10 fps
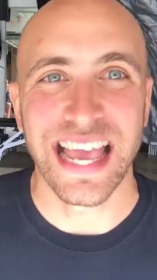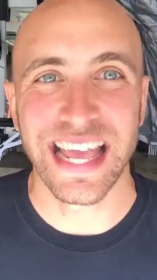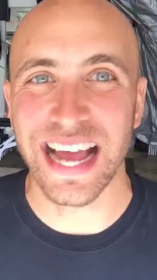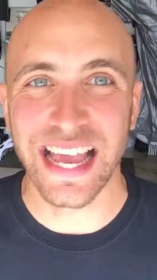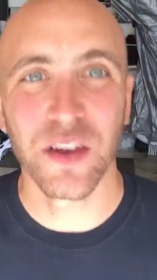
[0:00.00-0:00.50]

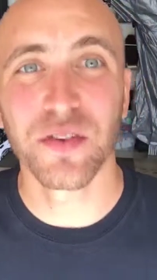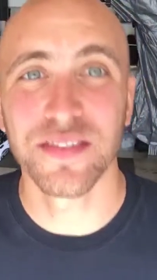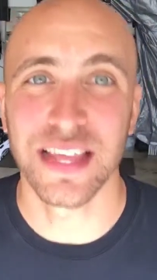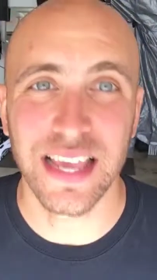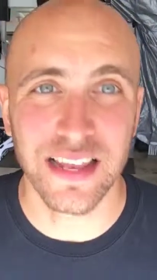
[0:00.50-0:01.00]
And I
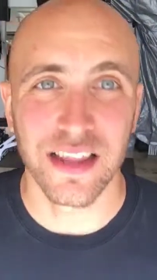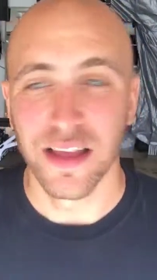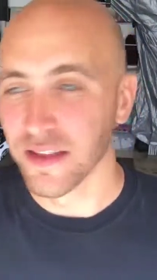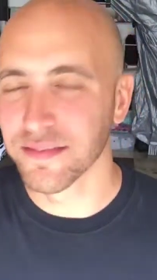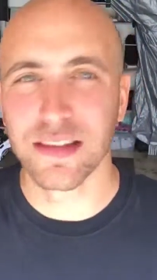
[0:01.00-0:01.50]
understand
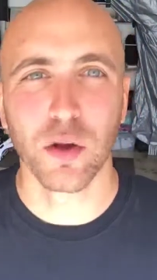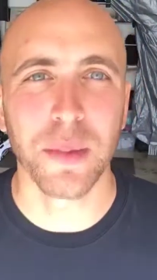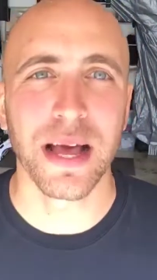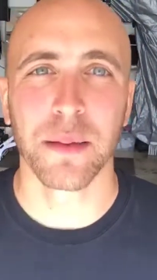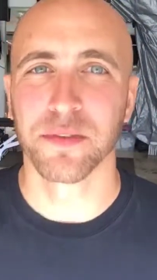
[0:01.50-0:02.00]
single
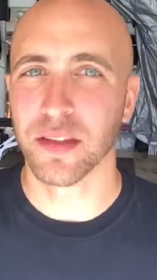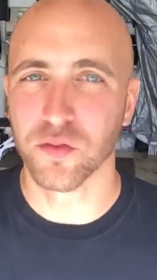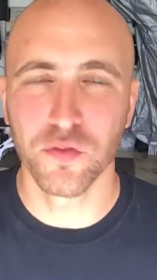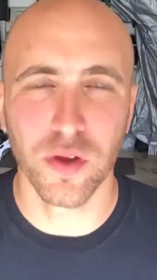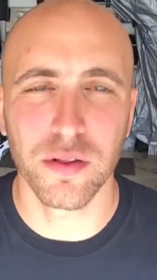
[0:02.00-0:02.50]
moms and
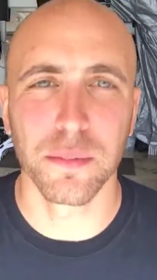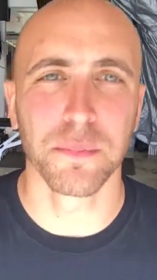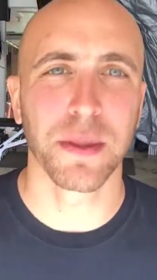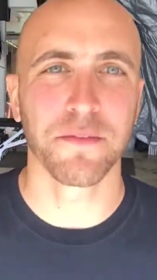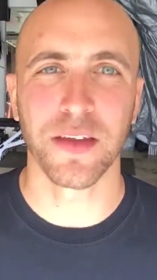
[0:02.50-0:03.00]
struggling
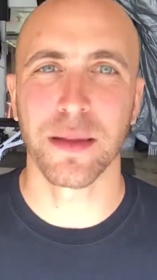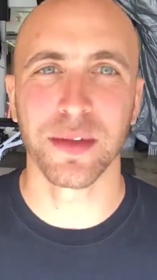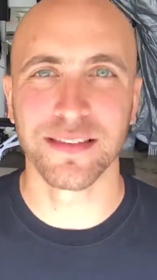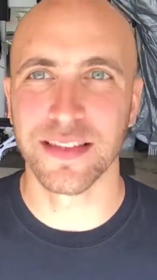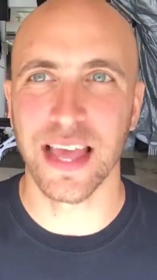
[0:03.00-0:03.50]

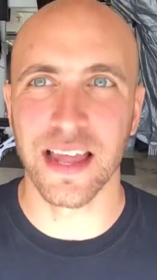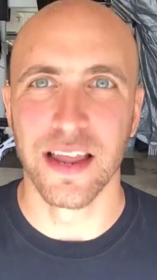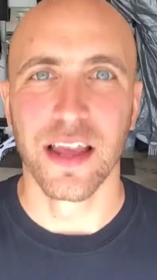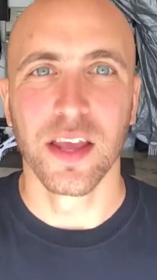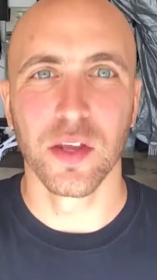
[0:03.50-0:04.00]
families that,
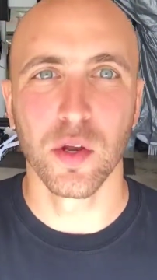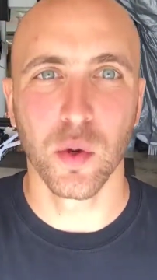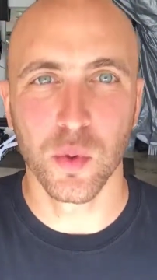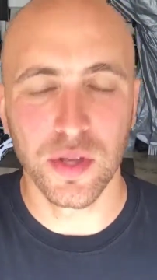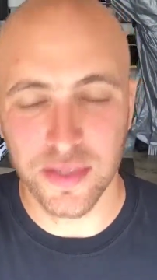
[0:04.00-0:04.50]
you
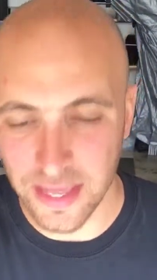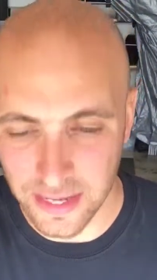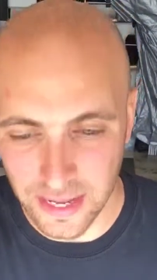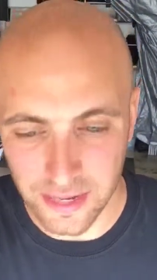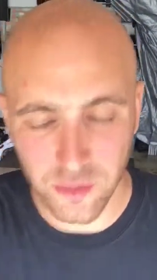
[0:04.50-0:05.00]
know,
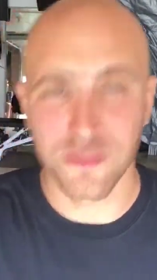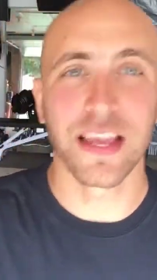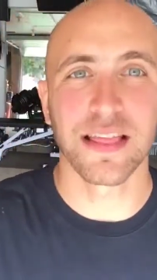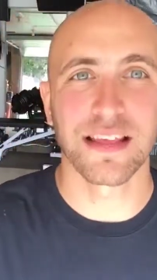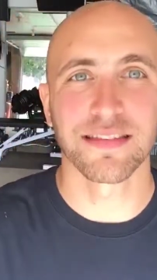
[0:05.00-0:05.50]
that I
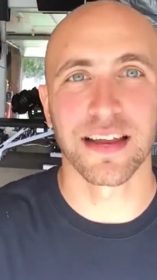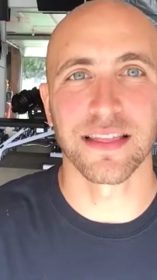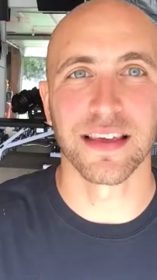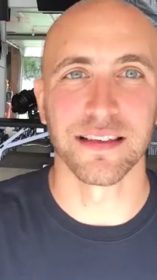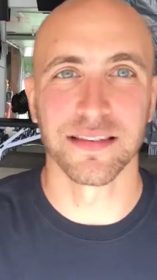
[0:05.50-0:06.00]
understand that side
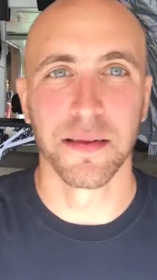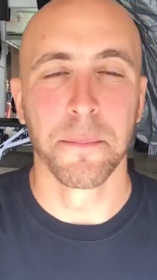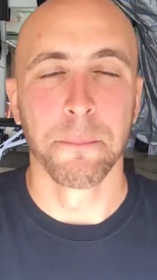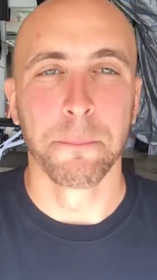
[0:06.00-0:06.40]
of things.